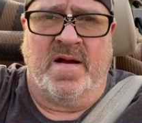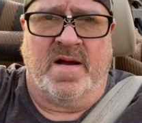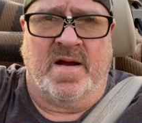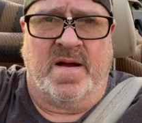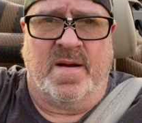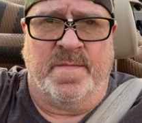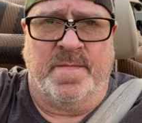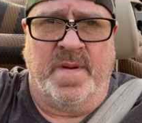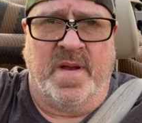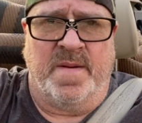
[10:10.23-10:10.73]

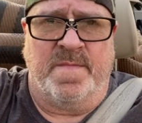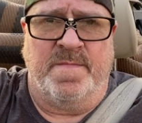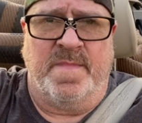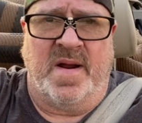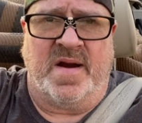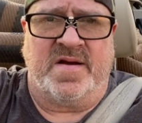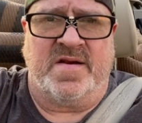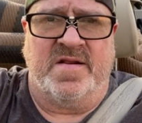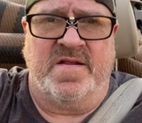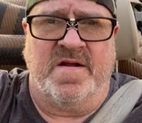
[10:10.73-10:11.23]
I'm heading
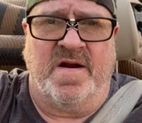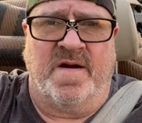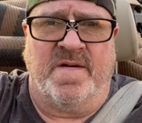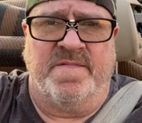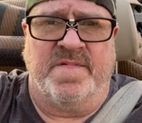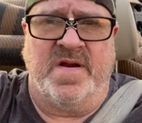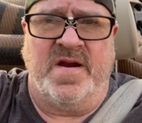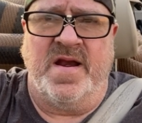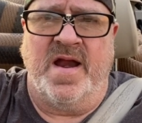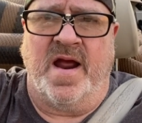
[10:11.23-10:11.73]
back to the
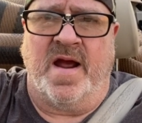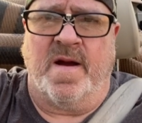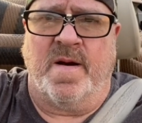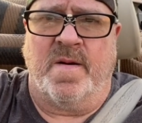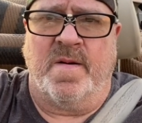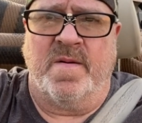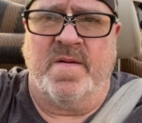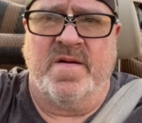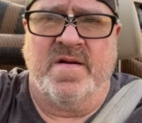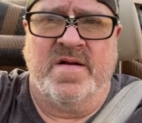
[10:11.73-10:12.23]
RV
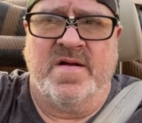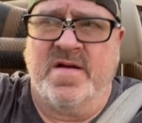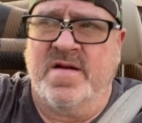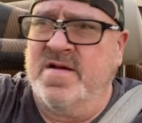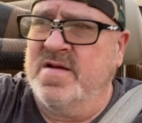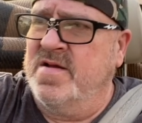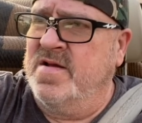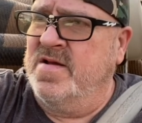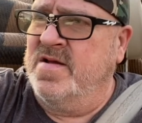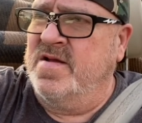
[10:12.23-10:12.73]
now.
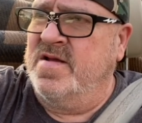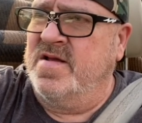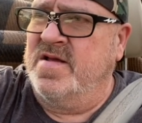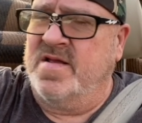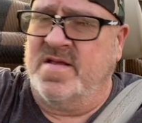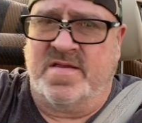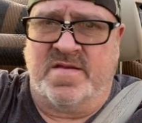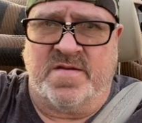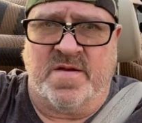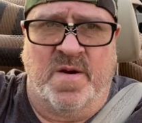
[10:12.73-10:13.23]

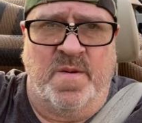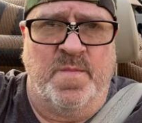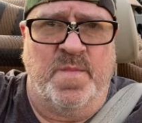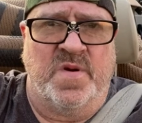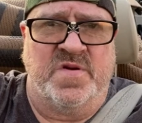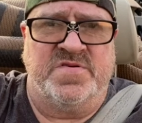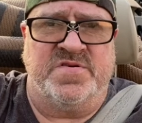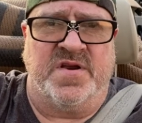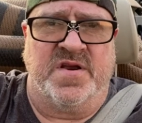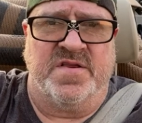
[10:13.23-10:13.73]
It's
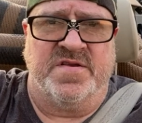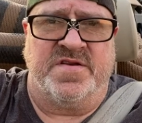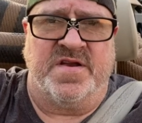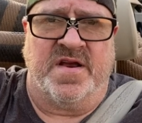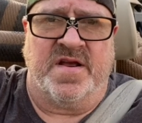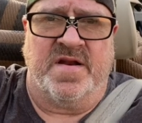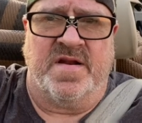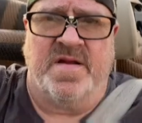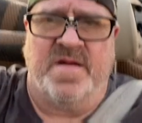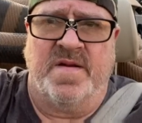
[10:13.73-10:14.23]
almost
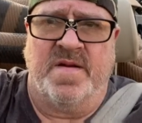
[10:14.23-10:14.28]
sunset.